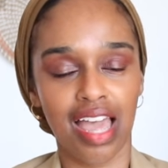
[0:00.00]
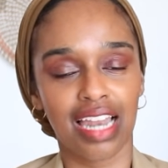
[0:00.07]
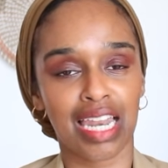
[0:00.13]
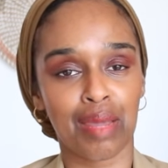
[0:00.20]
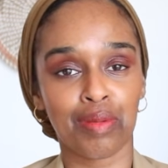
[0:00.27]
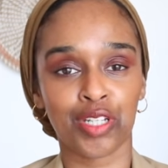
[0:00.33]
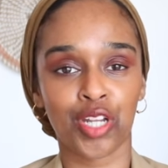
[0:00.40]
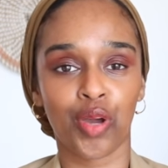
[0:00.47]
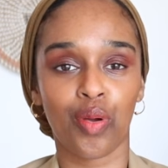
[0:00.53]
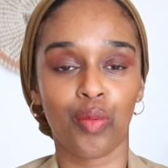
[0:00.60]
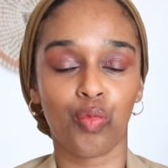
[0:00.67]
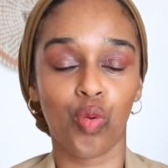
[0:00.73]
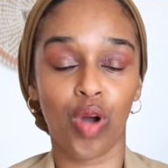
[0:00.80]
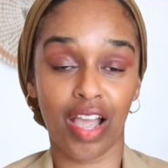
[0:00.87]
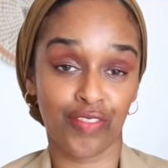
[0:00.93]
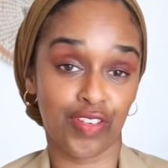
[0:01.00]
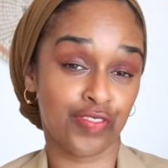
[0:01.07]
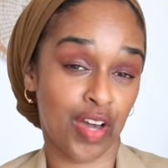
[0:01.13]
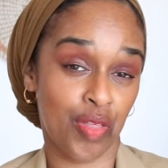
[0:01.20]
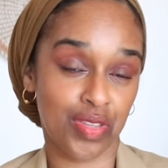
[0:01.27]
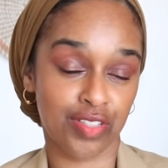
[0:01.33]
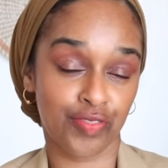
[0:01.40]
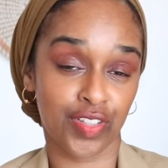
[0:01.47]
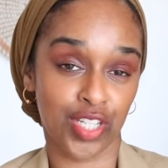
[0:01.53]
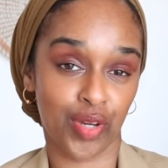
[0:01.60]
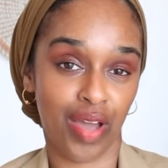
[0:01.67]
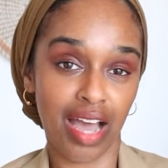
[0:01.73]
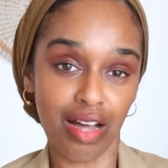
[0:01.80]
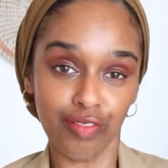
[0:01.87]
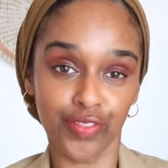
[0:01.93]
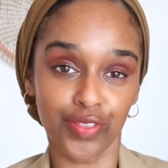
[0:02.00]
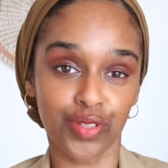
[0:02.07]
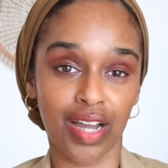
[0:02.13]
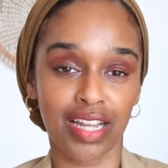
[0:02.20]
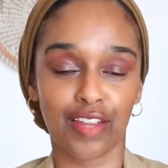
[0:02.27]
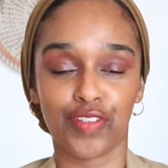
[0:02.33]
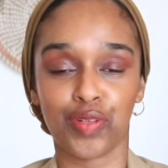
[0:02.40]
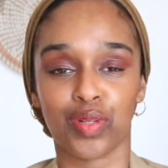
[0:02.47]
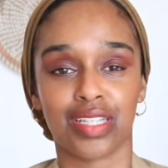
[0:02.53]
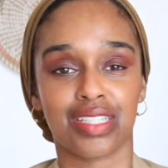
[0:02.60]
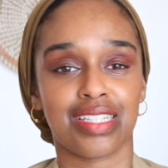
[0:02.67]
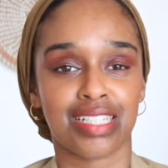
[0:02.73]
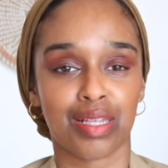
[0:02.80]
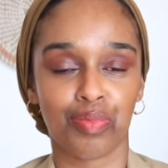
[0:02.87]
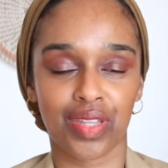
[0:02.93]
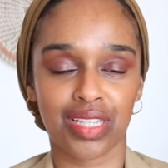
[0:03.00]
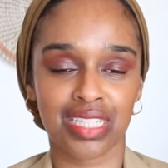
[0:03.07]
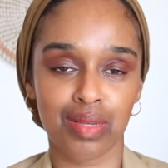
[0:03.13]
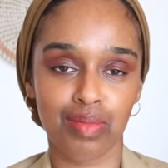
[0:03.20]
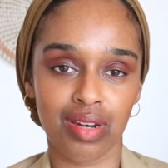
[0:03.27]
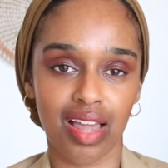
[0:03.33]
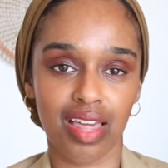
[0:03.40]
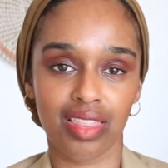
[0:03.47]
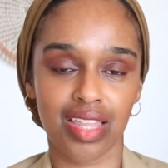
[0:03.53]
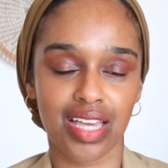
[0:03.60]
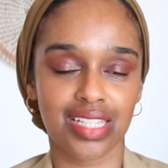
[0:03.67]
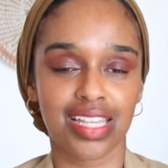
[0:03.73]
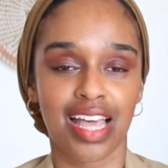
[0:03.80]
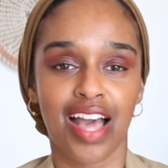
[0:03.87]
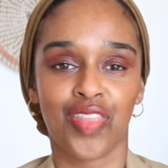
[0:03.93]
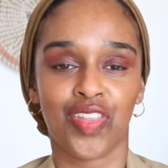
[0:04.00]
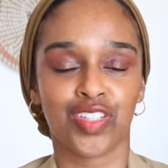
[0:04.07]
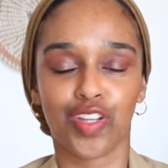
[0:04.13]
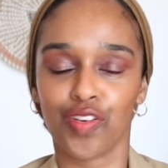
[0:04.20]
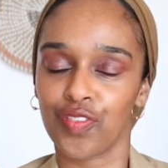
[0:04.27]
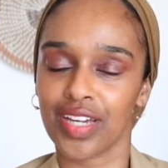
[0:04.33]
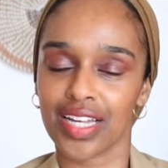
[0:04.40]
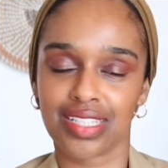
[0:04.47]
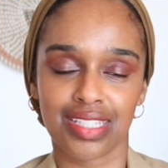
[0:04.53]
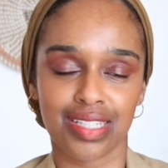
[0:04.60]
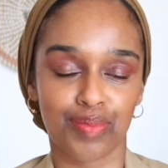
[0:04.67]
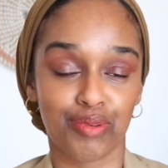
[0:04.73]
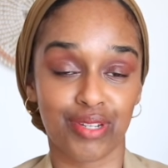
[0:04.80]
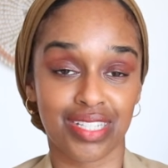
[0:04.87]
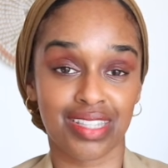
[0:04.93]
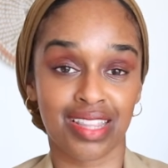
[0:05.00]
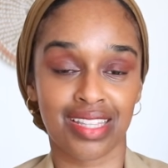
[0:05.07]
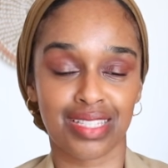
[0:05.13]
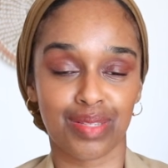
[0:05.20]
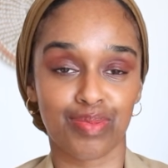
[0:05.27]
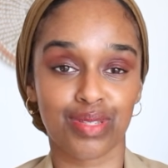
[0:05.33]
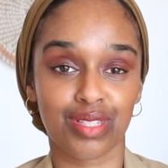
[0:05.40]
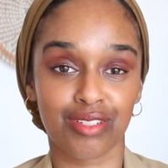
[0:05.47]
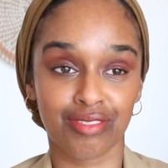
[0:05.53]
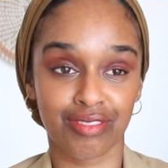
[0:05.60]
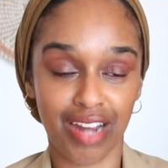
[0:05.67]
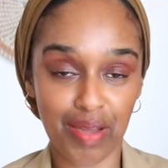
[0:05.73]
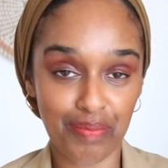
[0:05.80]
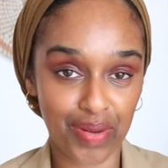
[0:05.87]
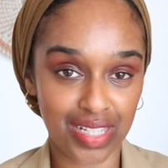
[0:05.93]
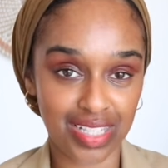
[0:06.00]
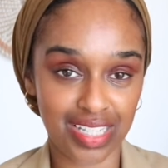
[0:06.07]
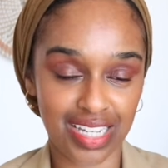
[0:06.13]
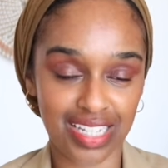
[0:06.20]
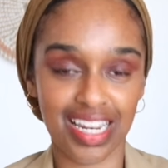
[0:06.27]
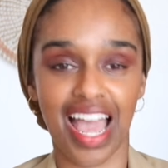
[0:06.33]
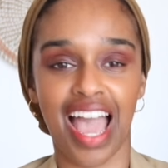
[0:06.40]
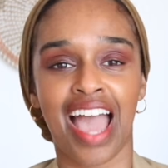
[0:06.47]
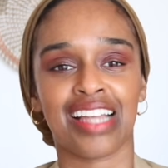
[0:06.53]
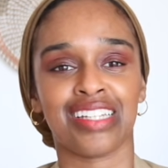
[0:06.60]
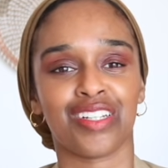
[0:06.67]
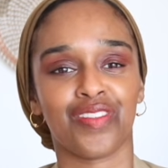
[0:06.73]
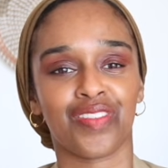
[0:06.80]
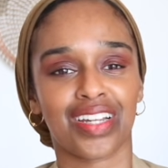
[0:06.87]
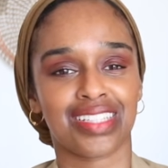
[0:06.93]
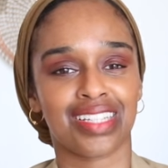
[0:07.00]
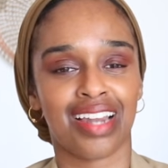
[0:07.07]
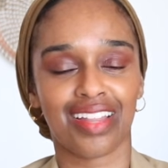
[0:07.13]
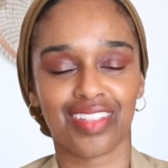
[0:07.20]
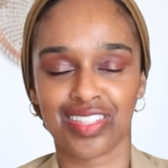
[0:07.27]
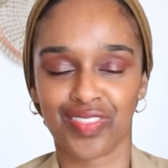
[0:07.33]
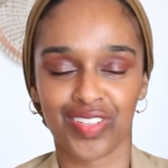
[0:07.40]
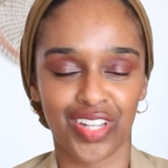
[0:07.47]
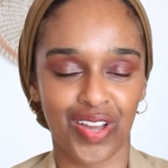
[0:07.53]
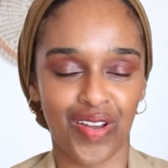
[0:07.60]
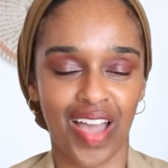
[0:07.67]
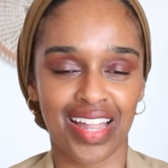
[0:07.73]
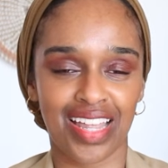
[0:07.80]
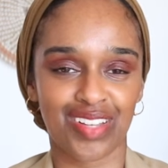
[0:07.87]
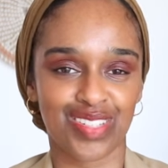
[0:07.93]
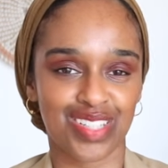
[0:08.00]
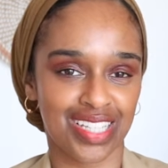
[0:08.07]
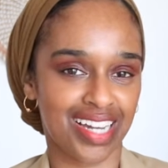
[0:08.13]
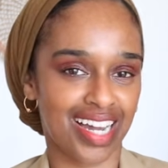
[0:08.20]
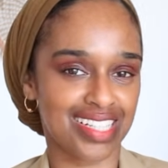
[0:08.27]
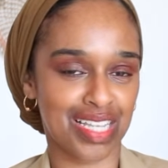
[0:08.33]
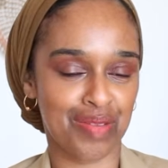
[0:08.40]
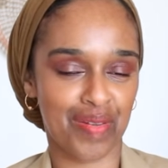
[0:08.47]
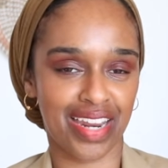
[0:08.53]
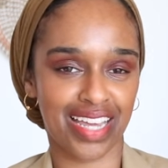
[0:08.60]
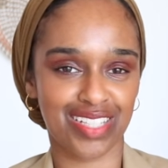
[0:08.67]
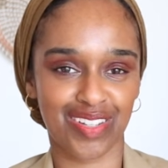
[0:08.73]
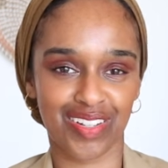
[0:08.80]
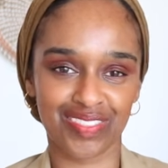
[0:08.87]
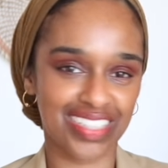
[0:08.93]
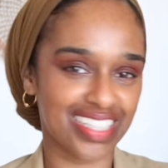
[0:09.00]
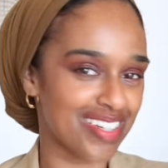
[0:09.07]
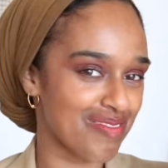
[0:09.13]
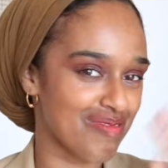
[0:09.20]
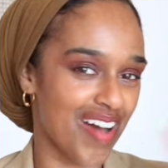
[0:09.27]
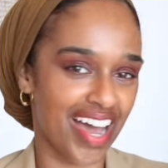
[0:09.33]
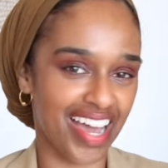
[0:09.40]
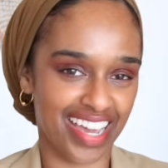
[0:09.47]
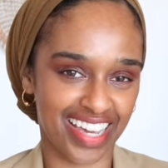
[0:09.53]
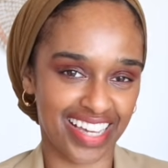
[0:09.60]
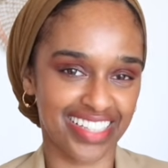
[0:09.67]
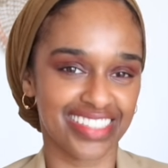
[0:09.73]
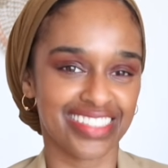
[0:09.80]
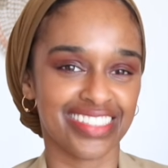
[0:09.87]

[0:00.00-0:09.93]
Let me know if you found this video helpful, and if you want to see something similar like this, then don't forget to press the subscribe button and don't forget to like this video, and I'll see you guys in my next one. Bye.